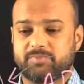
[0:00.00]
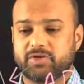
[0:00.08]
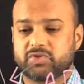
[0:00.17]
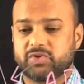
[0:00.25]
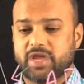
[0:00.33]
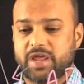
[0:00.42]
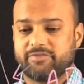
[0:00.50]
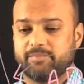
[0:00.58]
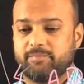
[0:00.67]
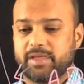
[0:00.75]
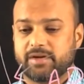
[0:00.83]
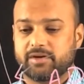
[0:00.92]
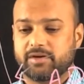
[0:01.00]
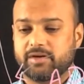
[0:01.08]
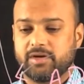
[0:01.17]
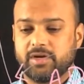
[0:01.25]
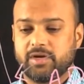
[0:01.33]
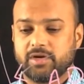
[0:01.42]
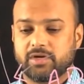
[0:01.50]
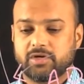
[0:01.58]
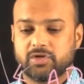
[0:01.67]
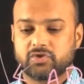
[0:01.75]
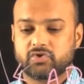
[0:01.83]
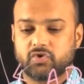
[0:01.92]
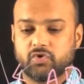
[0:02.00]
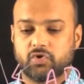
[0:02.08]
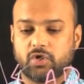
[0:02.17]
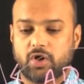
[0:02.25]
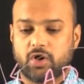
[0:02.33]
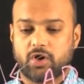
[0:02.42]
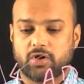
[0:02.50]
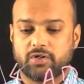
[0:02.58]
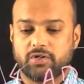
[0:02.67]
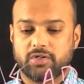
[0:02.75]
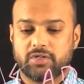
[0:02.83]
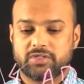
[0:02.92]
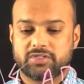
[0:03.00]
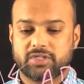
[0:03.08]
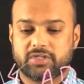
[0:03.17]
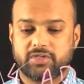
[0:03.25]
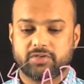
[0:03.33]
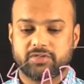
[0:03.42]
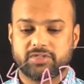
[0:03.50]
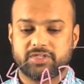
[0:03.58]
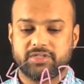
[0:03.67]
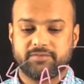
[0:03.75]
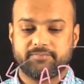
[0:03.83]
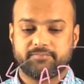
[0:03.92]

but to have a better control on security.